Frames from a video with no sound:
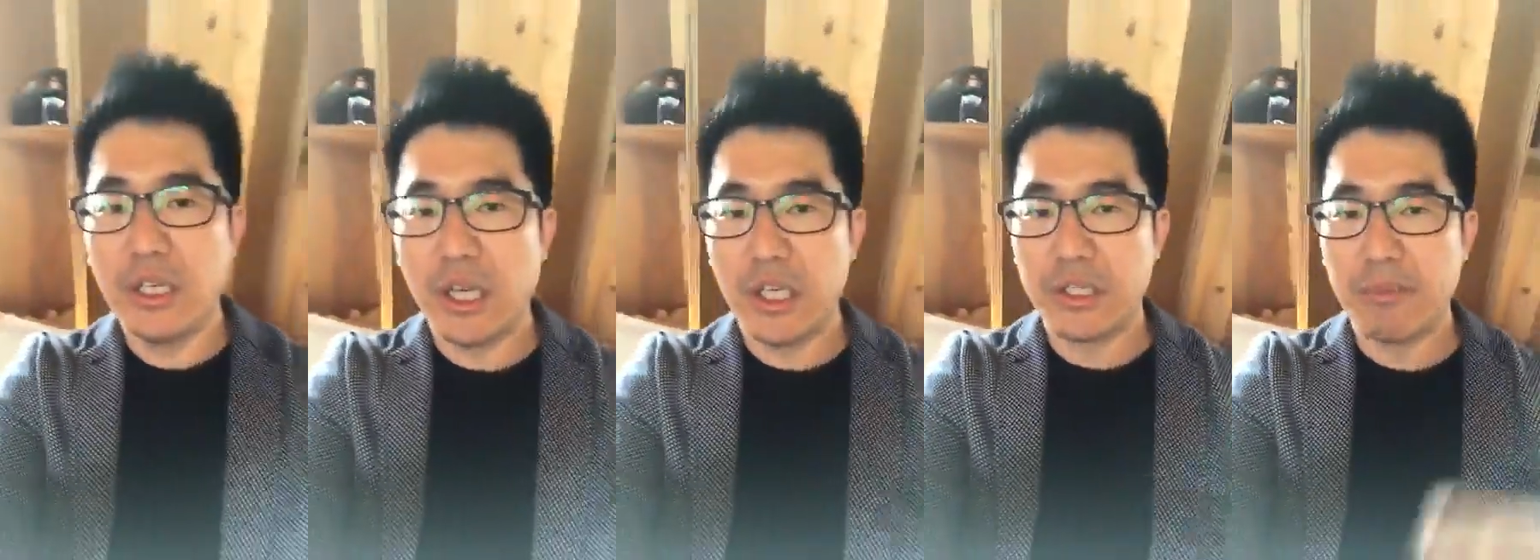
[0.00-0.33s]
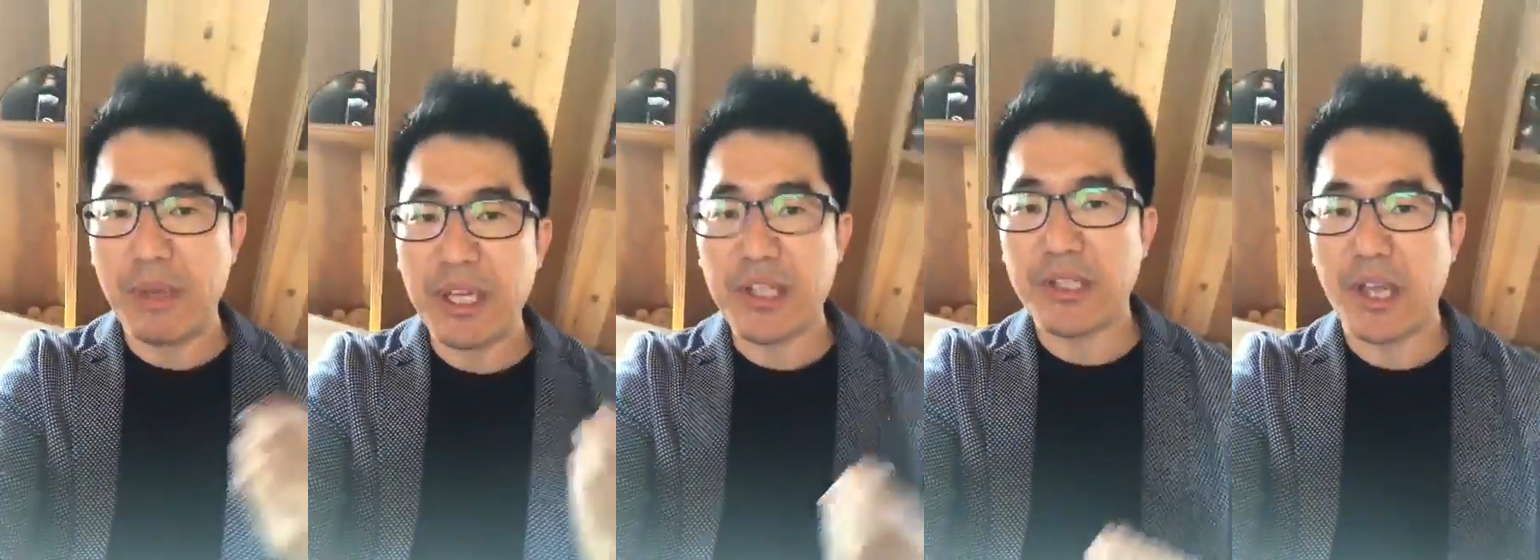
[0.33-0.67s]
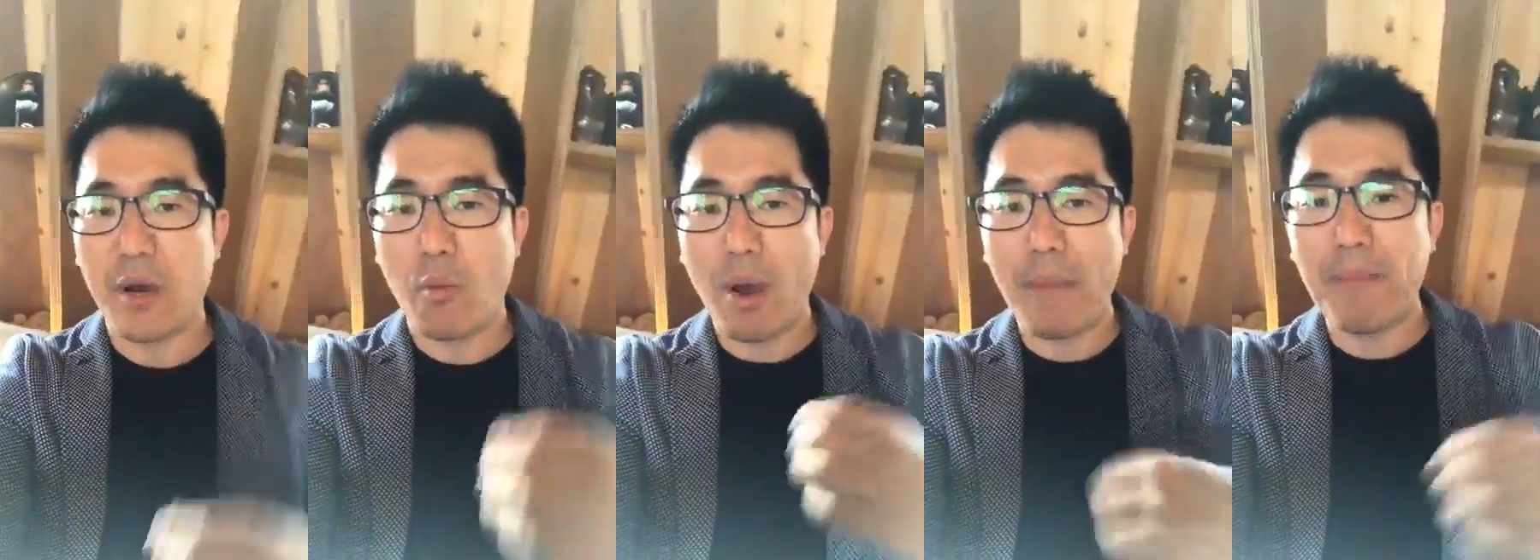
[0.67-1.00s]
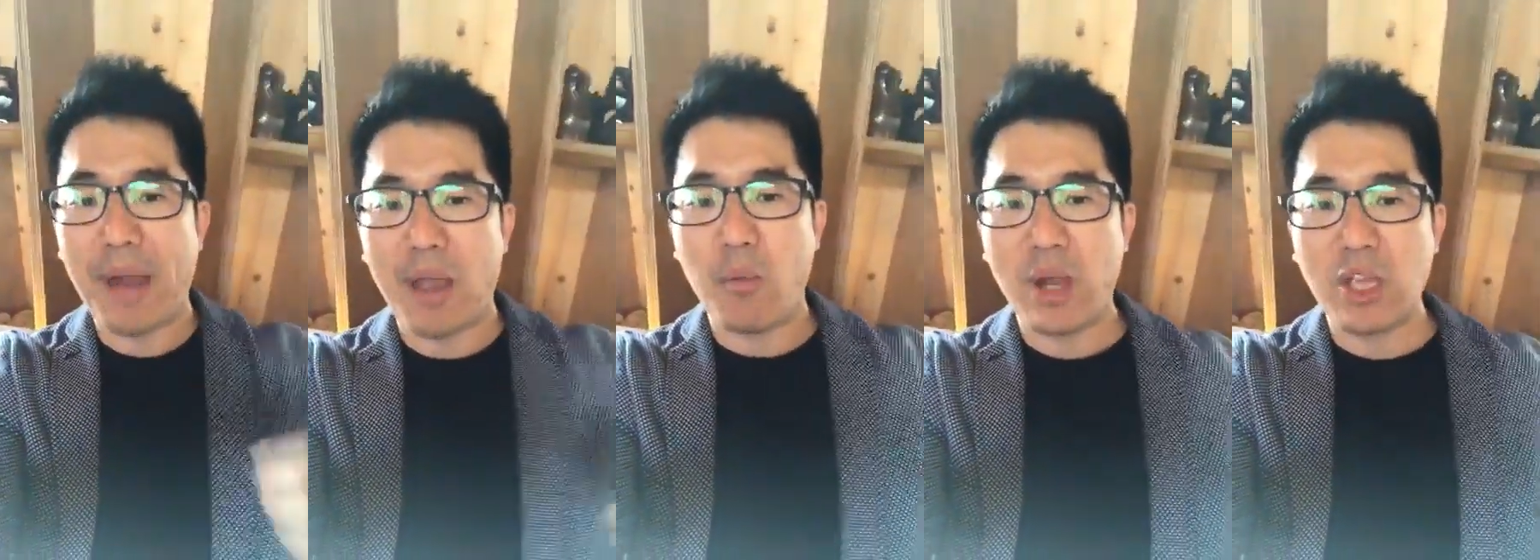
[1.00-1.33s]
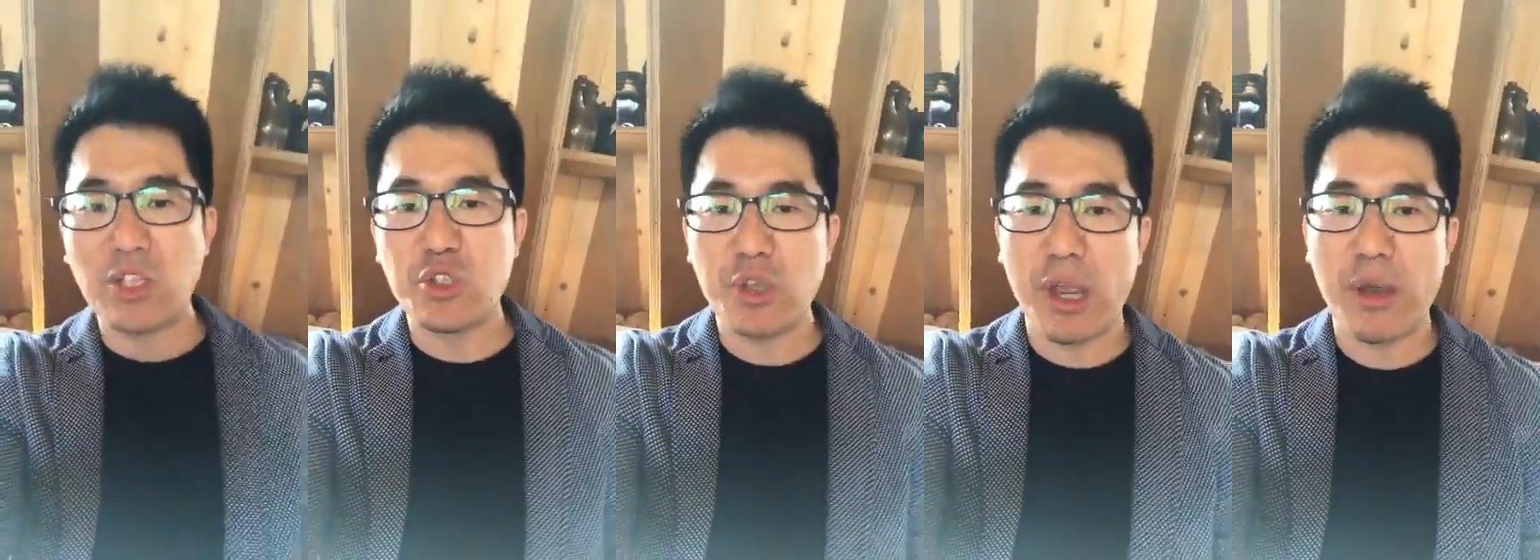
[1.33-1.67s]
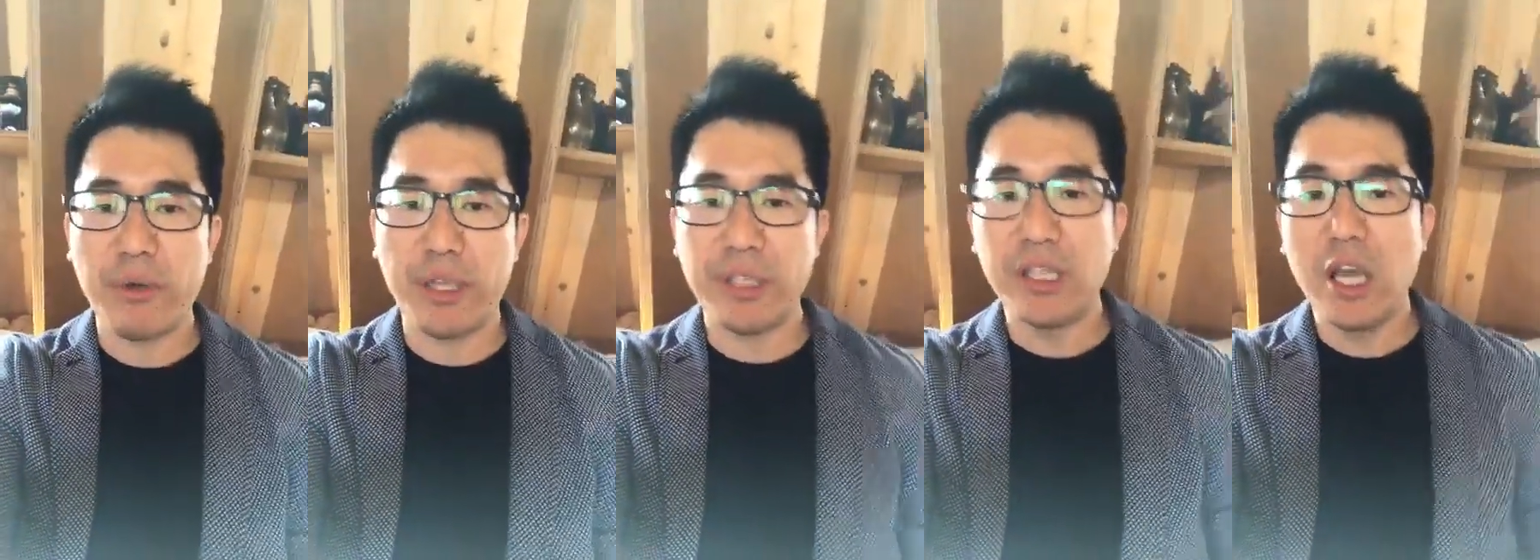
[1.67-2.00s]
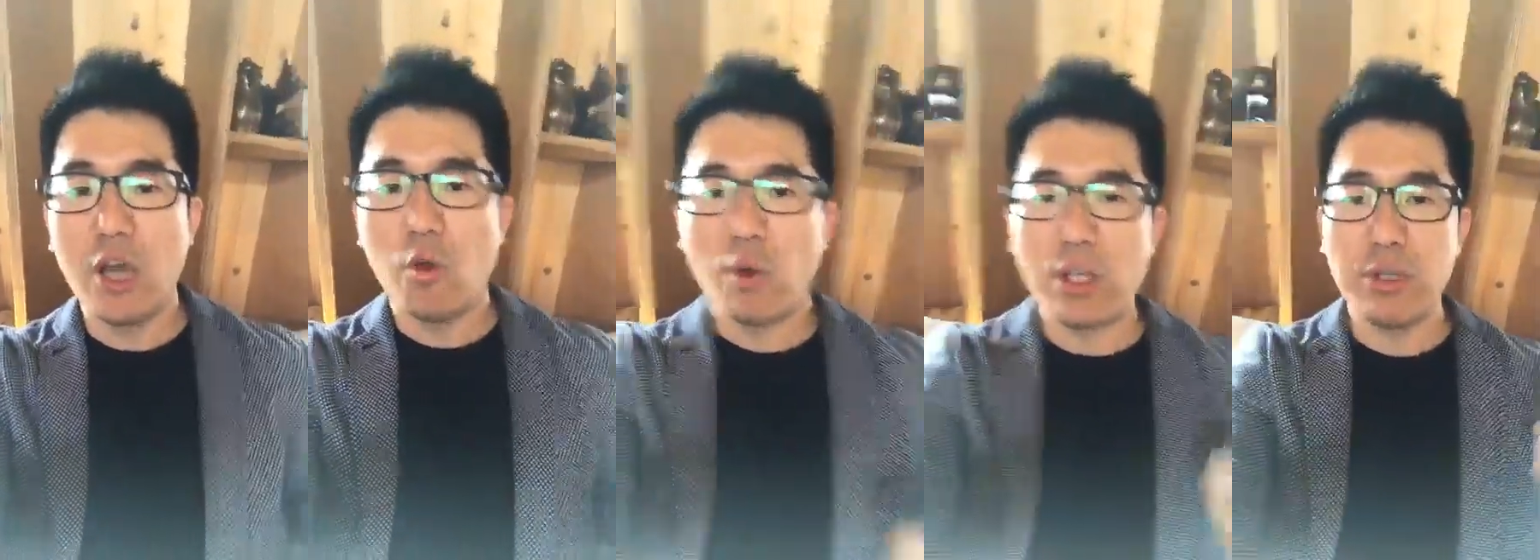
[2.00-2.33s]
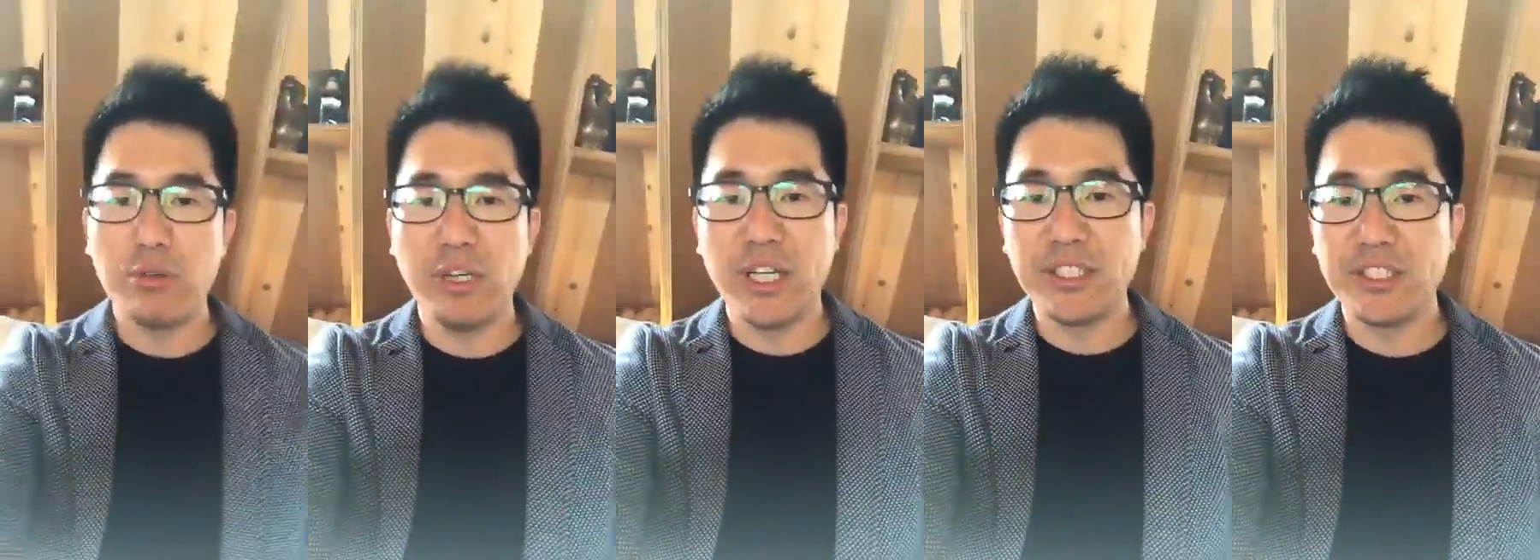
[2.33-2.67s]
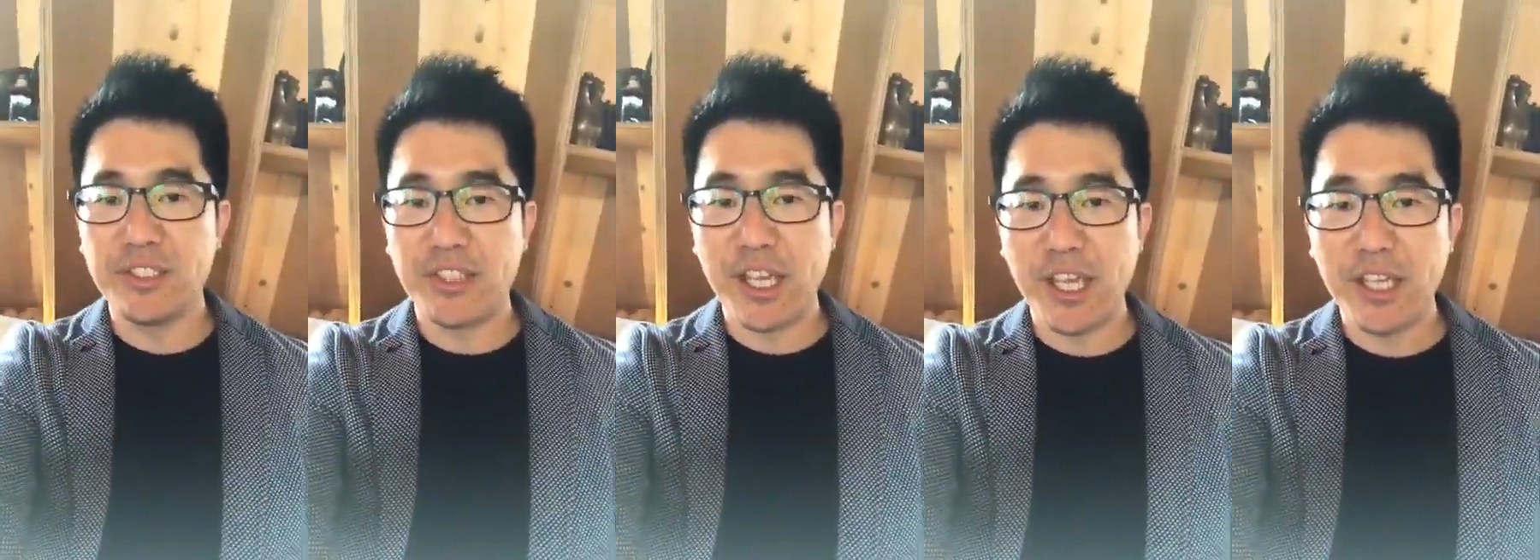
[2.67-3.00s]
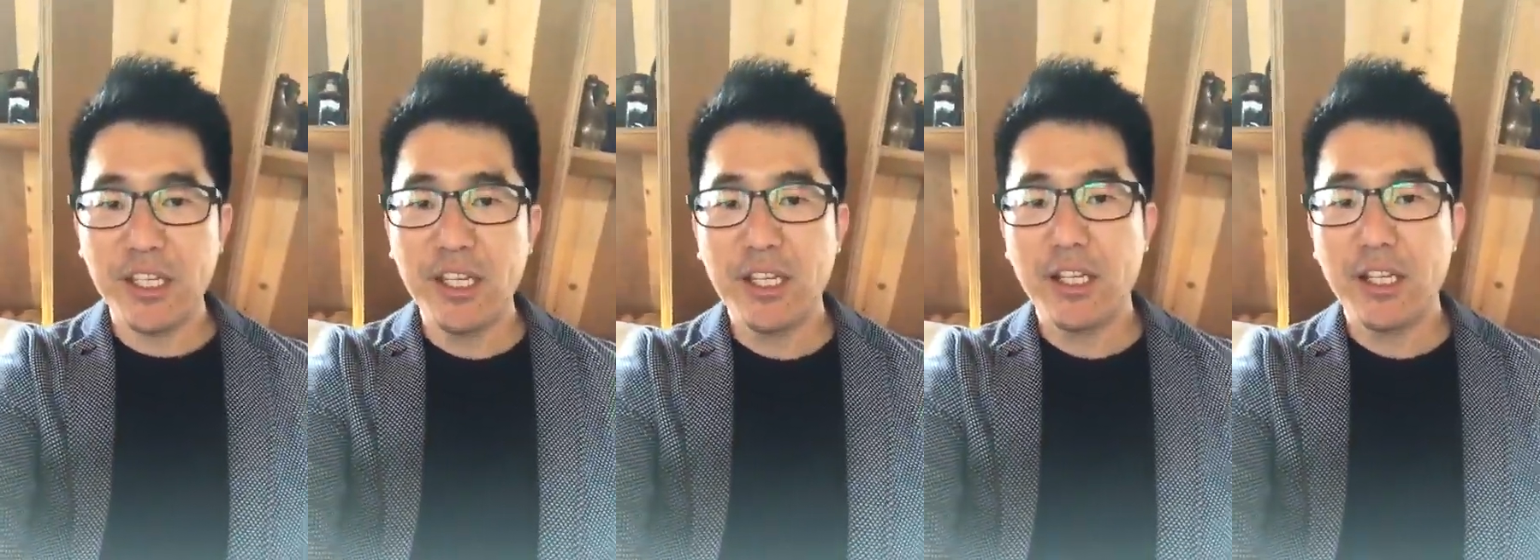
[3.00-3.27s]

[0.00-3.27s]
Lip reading: It means one by one sharing what you learned today.